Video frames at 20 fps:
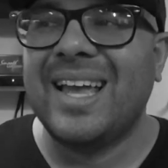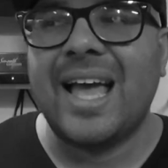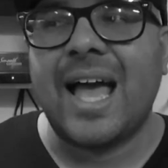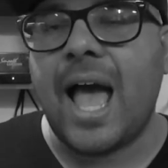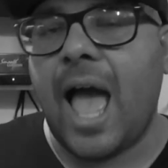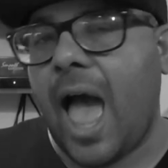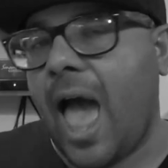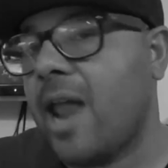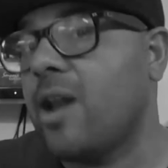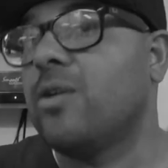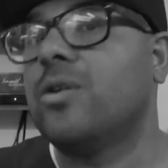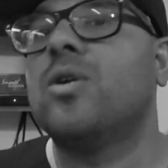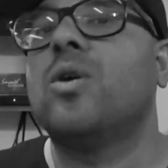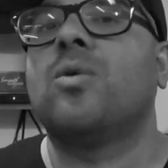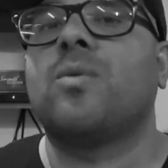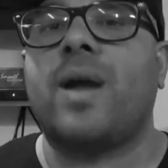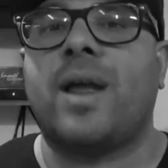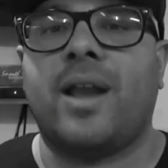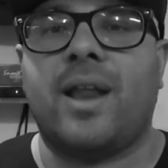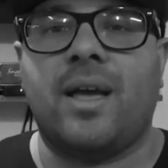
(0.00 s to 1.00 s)
I don't know
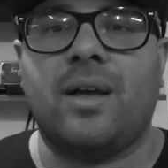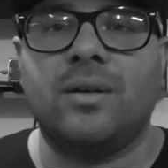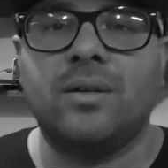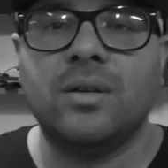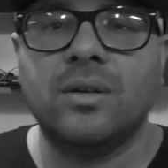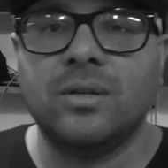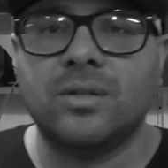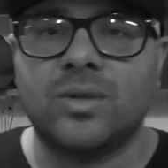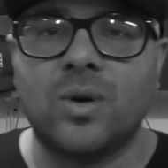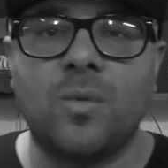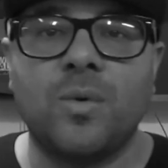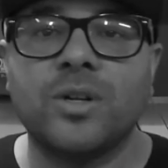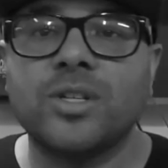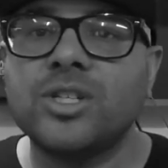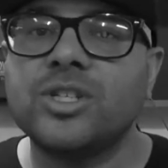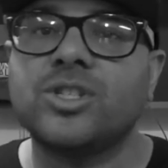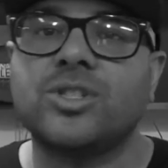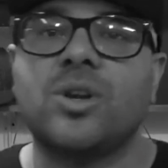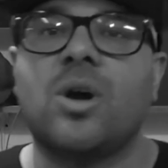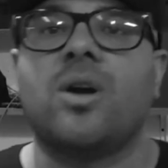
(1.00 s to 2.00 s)
right now. So we're
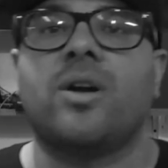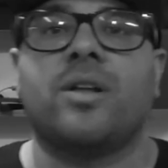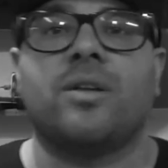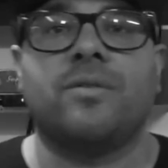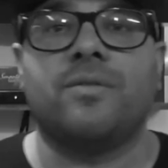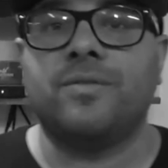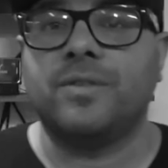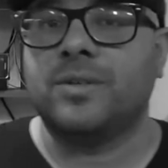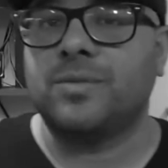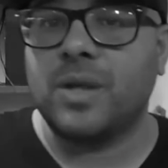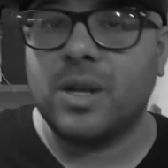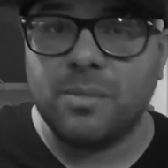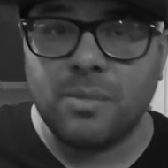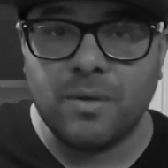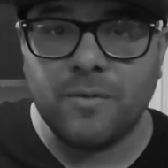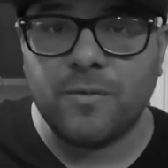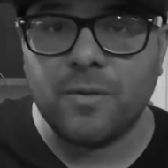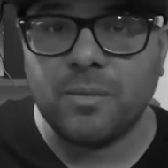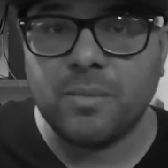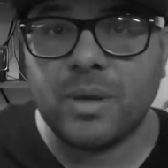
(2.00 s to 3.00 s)
just starting. It's going to be
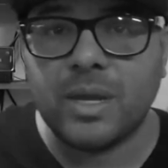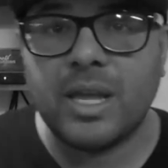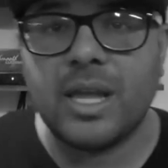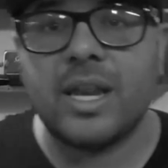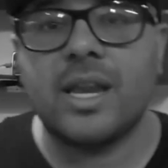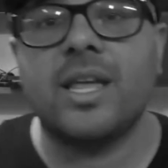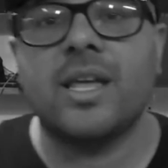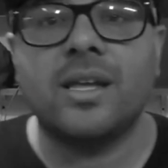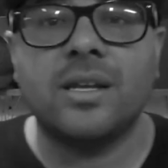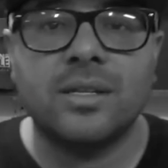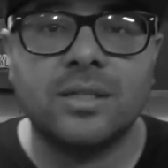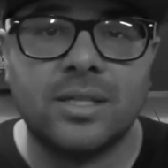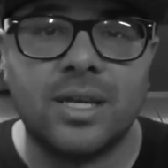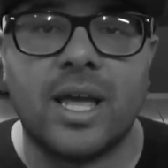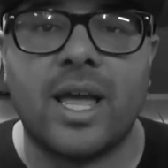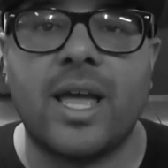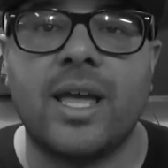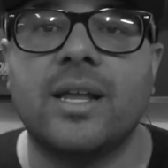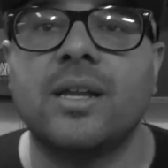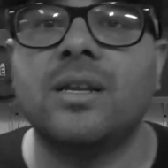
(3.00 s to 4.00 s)
from beginning to
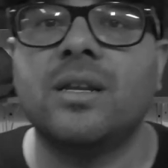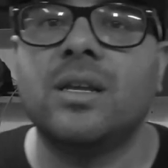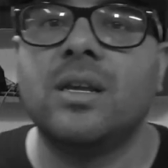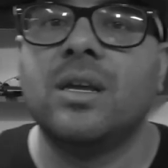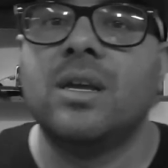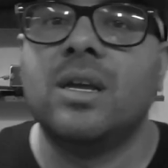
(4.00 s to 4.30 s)
end.